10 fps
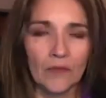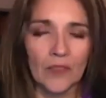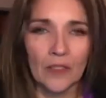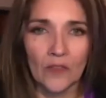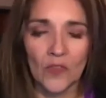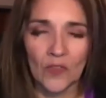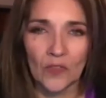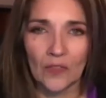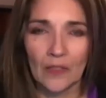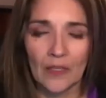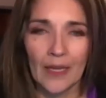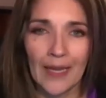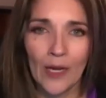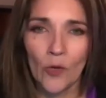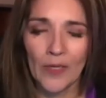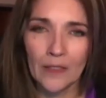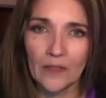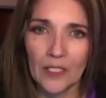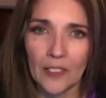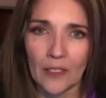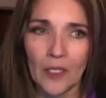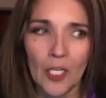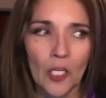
it's how it is here.